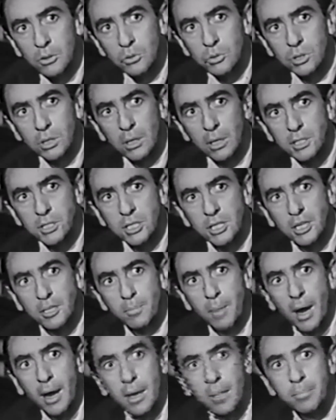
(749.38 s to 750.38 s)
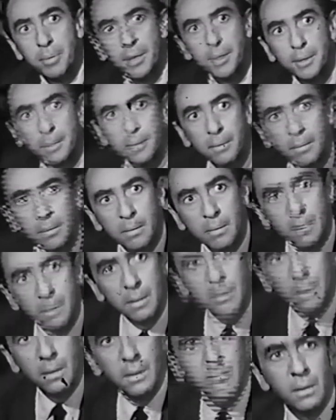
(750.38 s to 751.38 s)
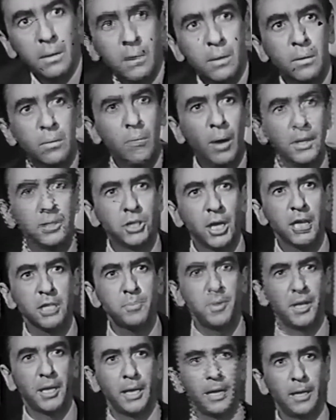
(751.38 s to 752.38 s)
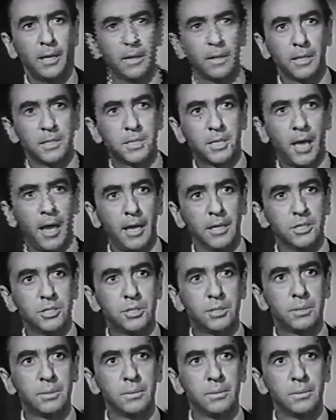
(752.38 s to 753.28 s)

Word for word: You solicited my opinion. Why'd you ask me to get into this case?